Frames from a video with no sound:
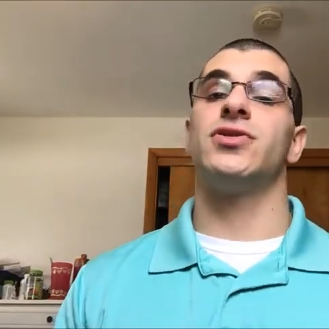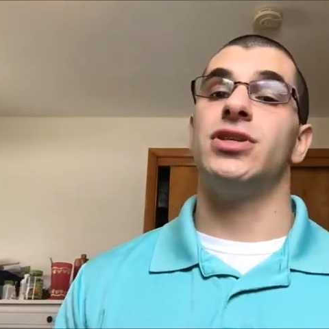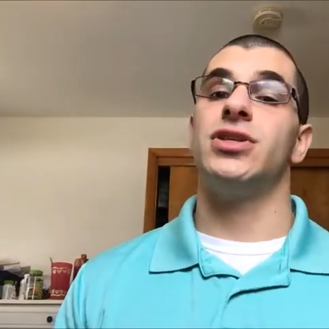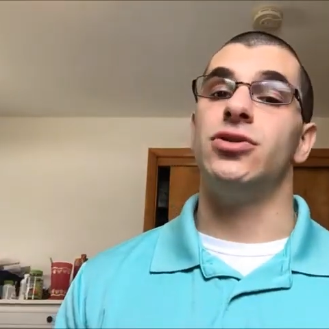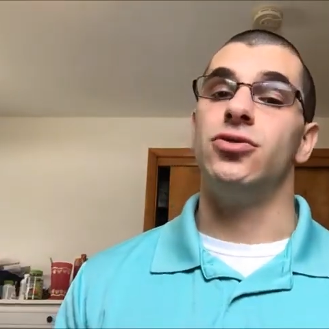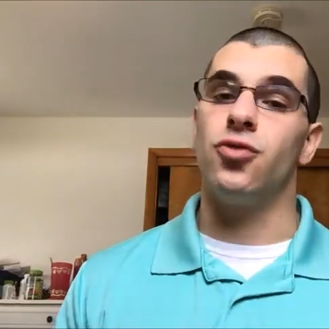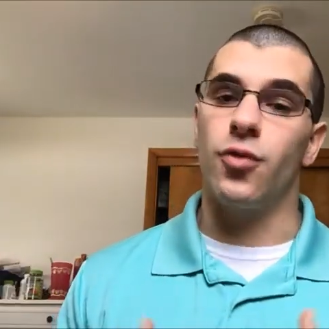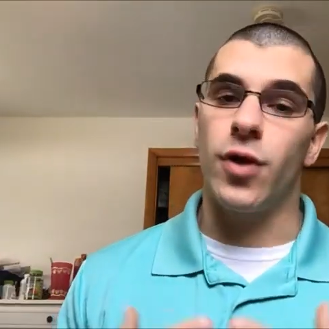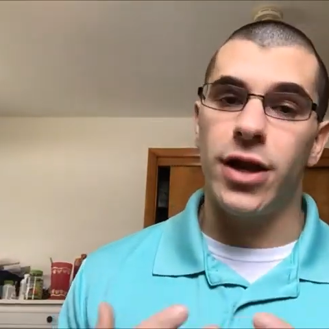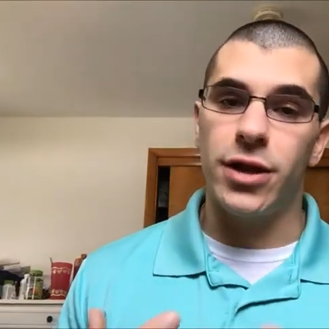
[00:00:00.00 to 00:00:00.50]
see
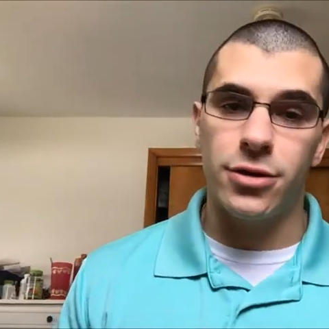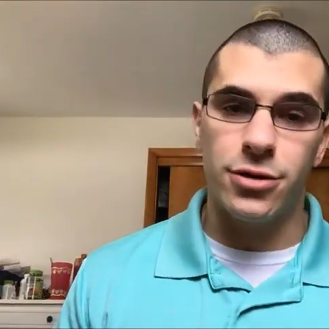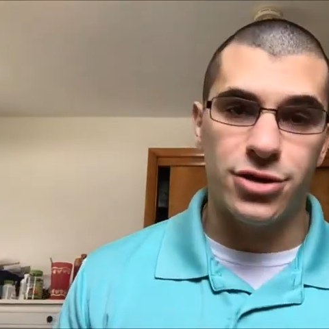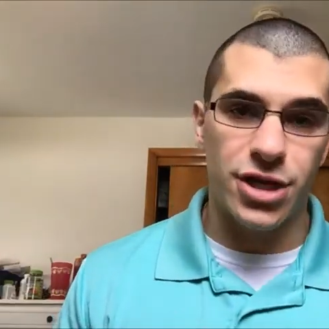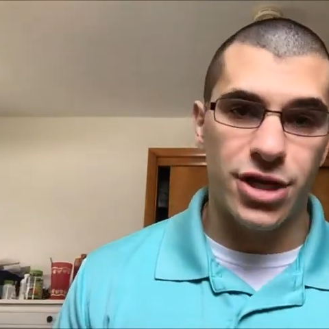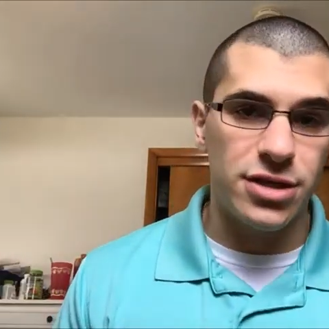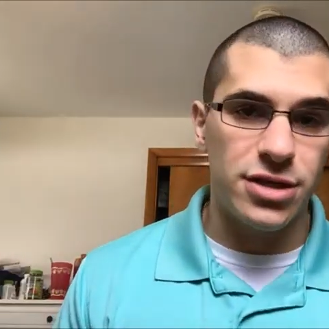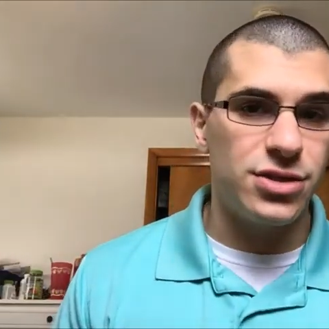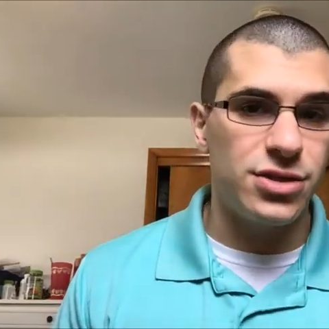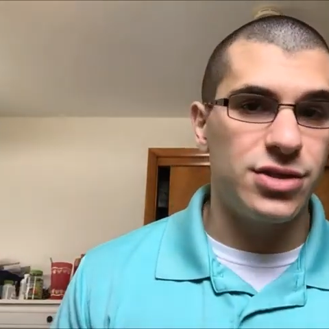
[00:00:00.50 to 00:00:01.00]
greater
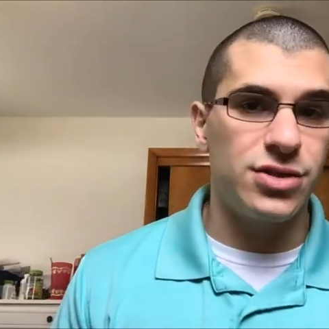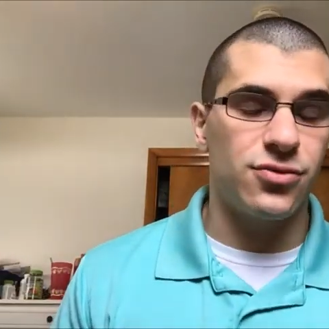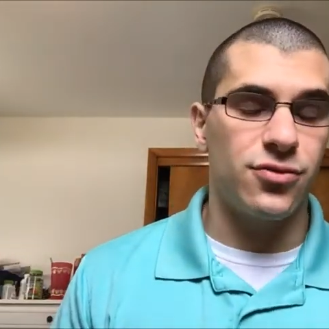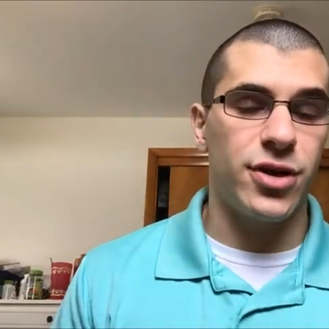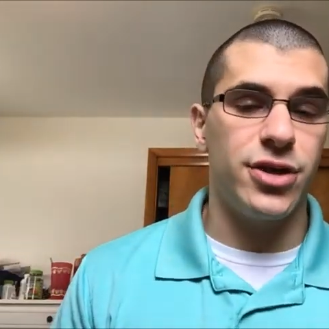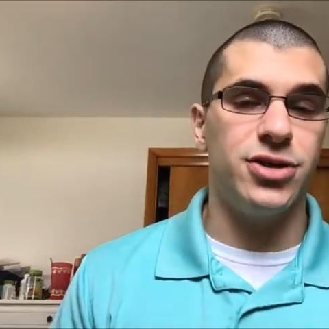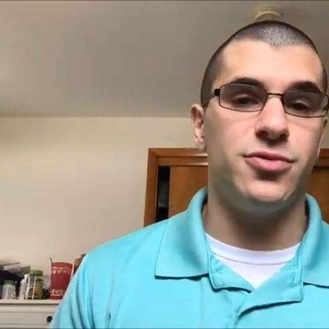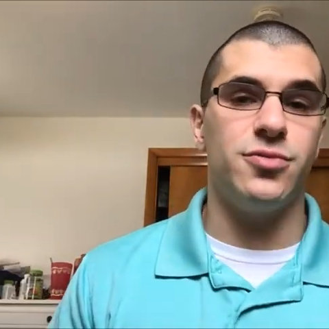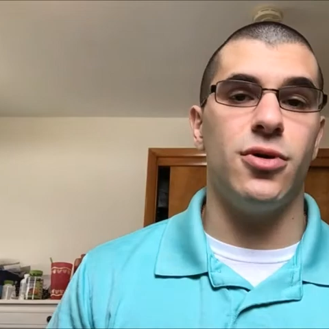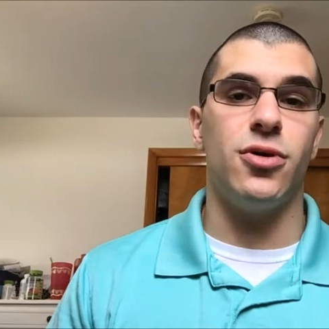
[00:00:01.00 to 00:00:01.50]
changes in
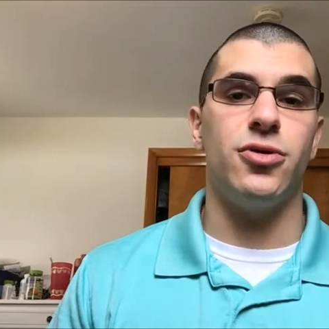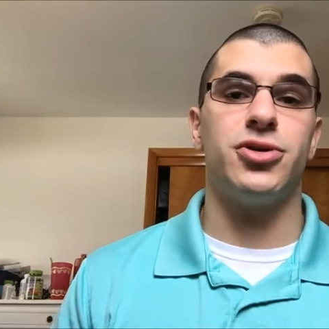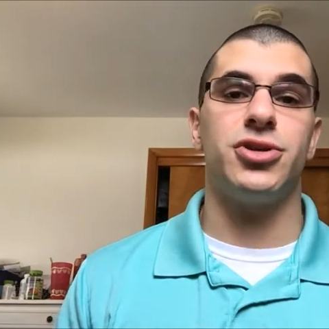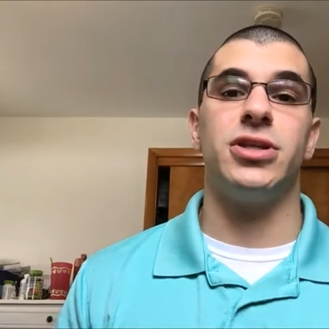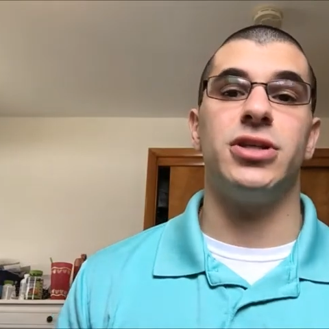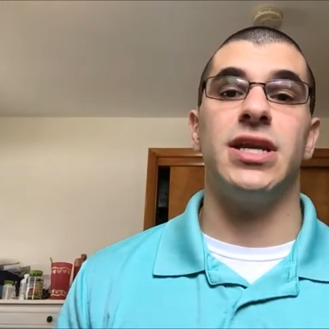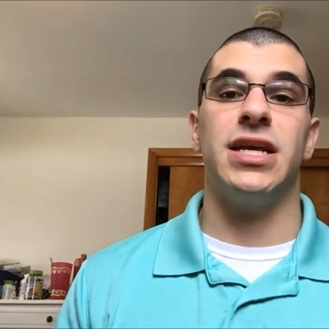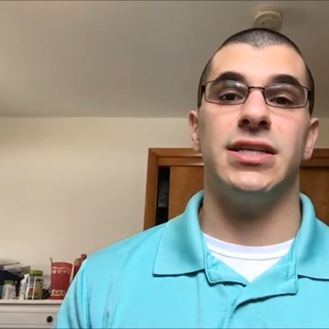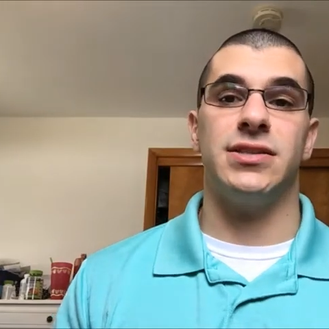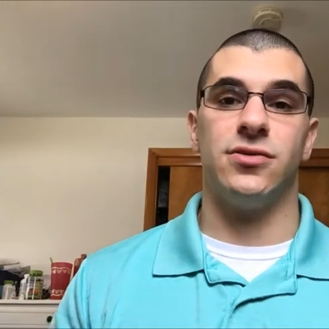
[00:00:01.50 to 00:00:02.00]
range of
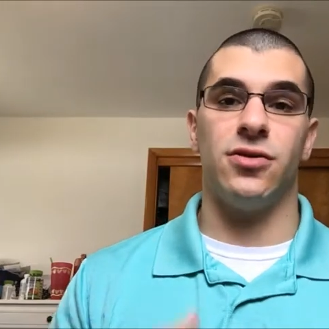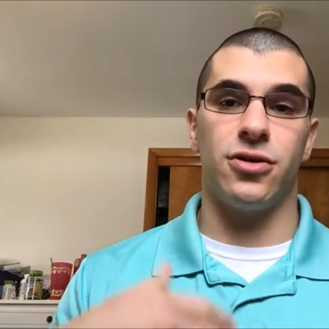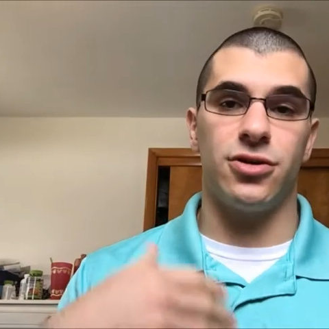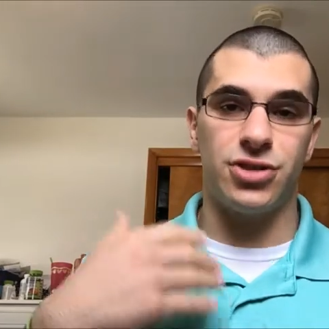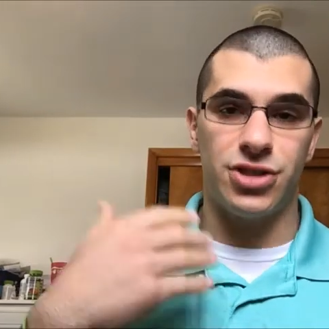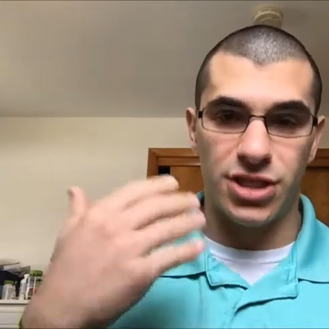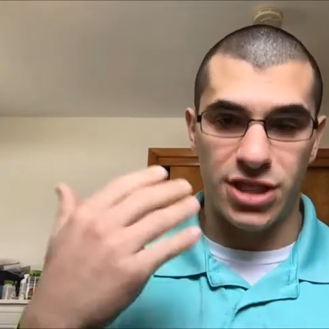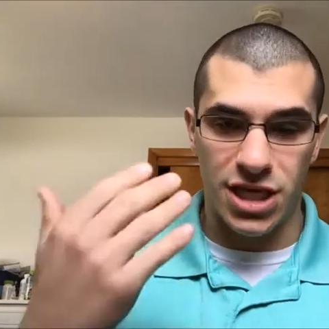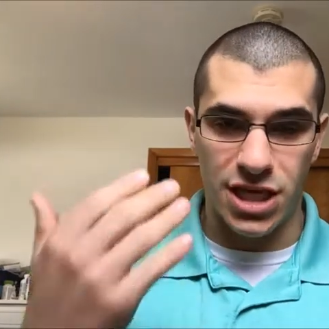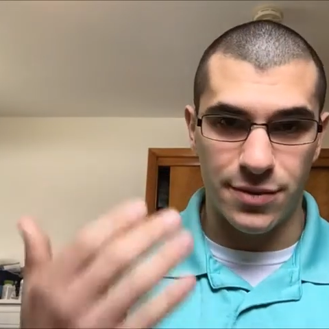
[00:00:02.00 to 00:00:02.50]
motion. And as long as
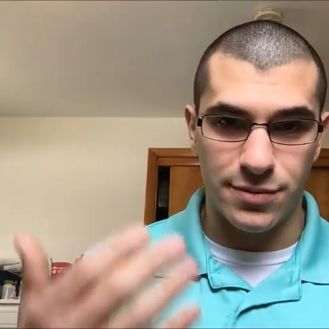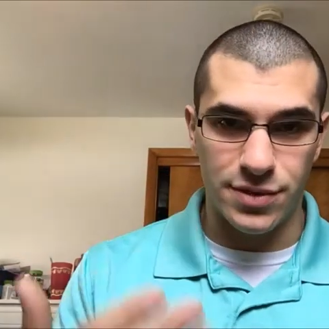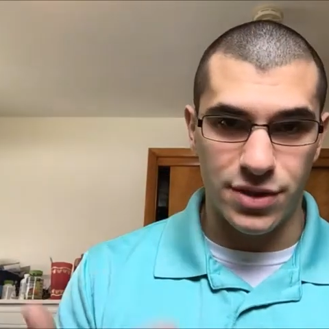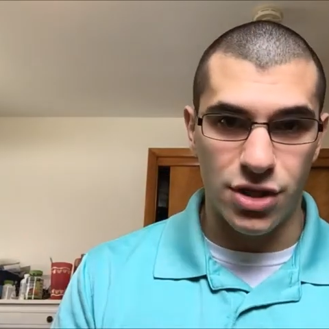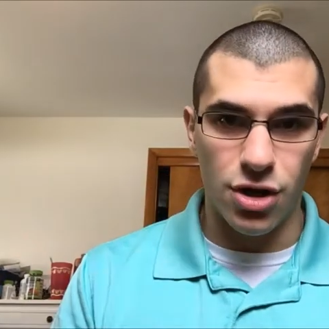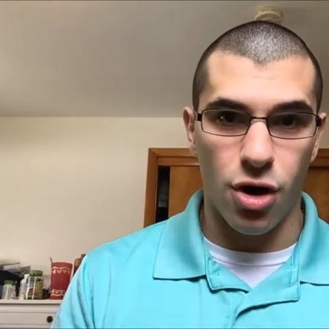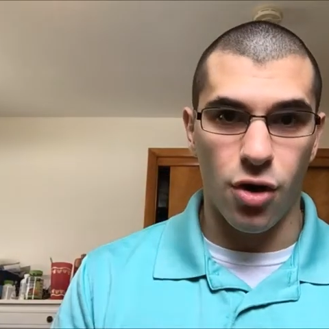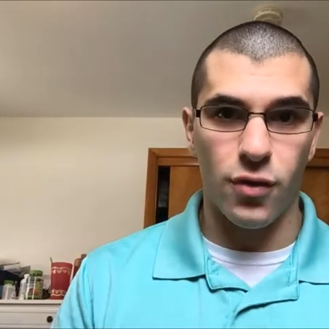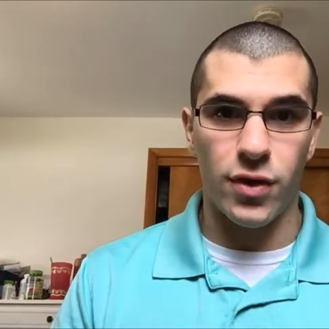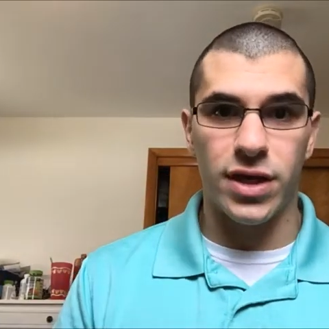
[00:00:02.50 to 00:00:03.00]
she keeps
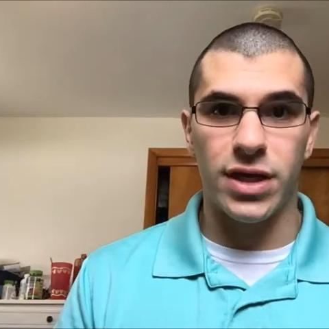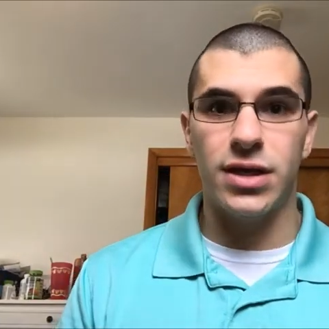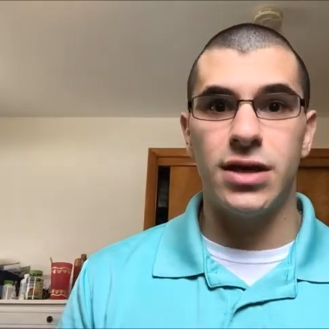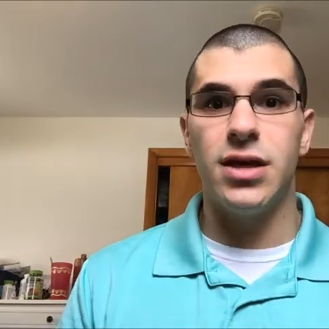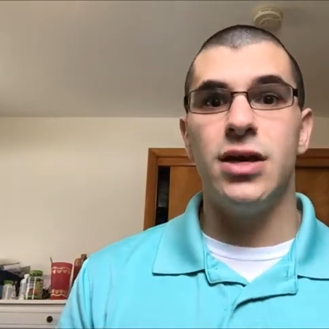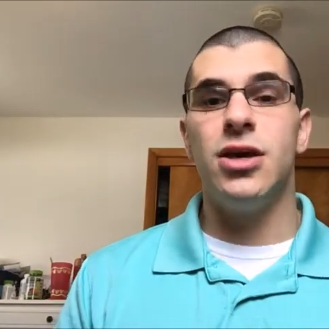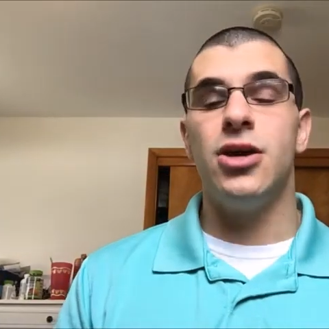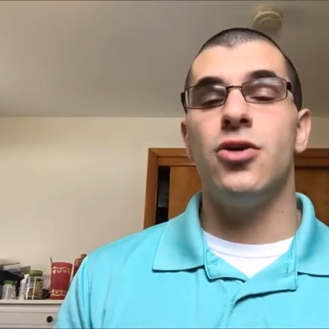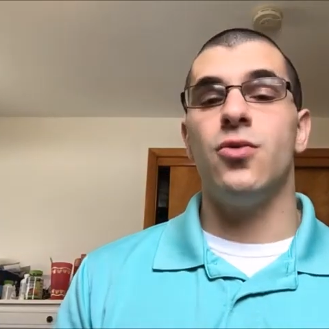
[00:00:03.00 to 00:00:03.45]
going,